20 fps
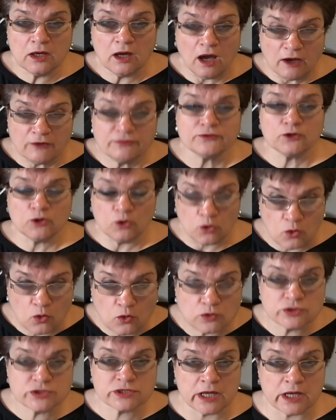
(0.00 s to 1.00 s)
Of
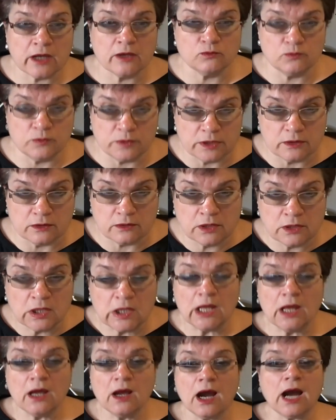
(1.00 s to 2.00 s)
course I will.
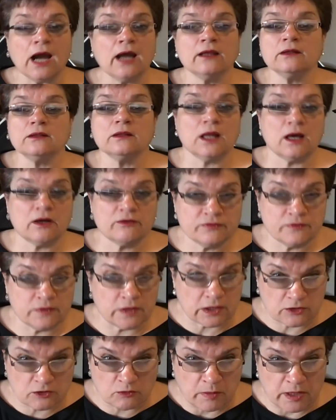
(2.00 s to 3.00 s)
I love
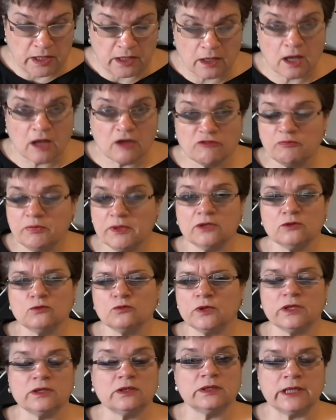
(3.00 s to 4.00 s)
Nutmeg. I've been
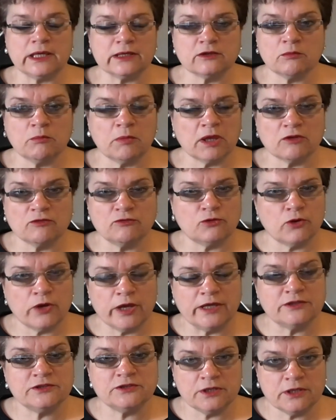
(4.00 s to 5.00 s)
with Nutmeg for
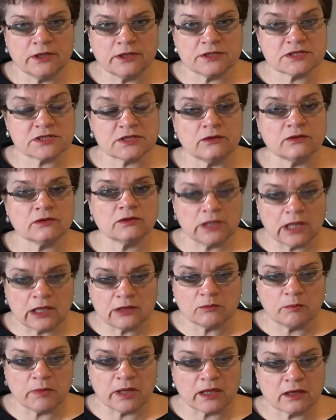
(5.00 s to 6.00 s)
8 years, and
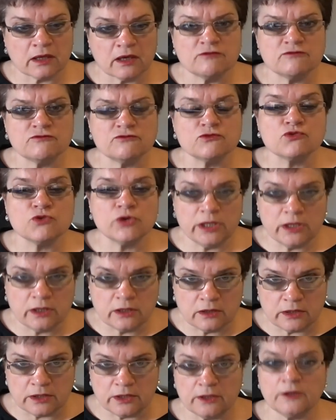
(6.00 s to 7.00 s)
Nutmeg have
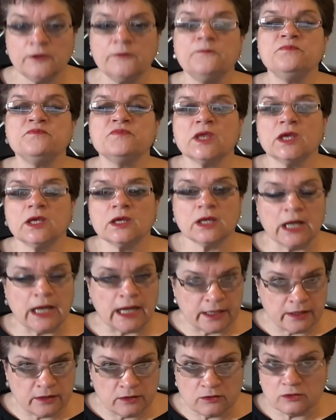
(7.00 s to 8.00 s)
really
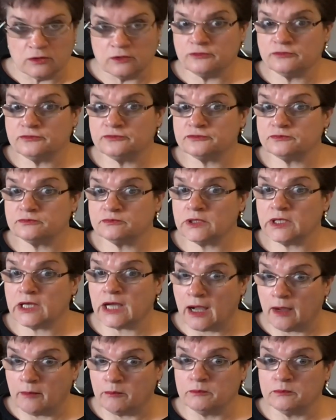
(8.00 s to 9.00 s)
kind of
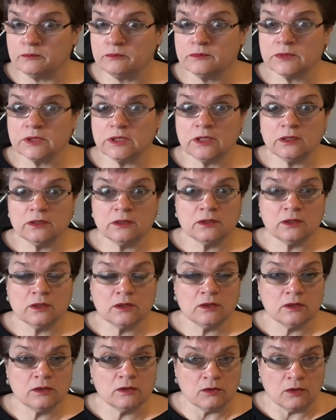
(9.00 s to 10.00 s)
come
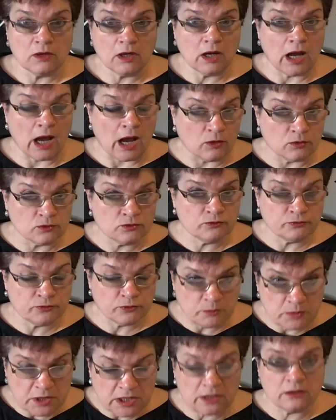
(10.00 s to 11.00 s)
out
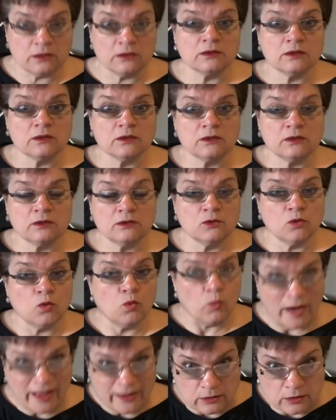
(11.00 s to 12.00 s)
for me
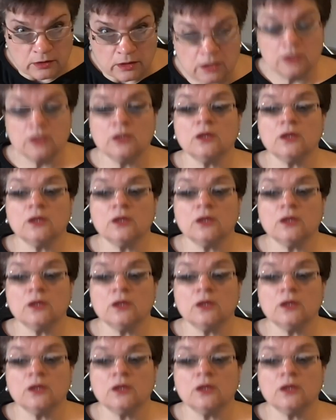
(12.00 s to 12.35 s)
well.